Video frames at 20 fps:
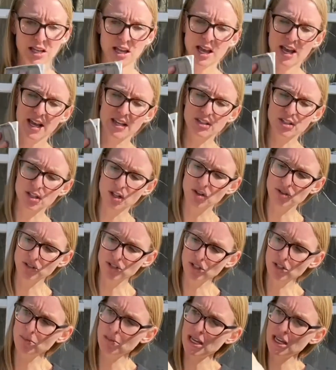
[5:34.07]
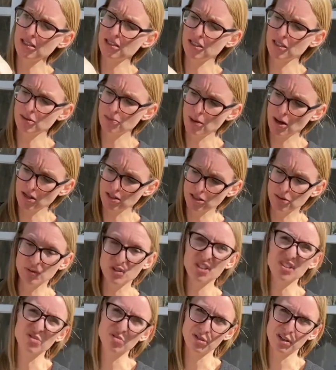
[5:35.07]
As close to the base as possible
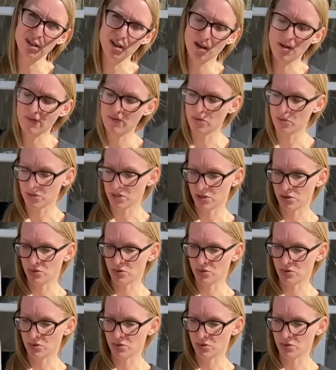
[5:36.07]
is really helpful with the